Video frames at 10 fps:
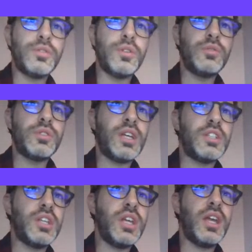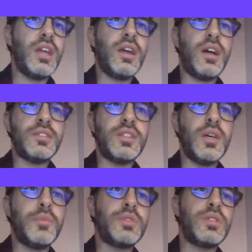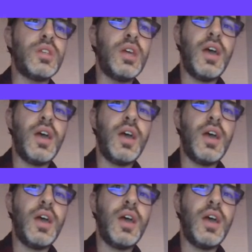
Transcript: So sketching concepts.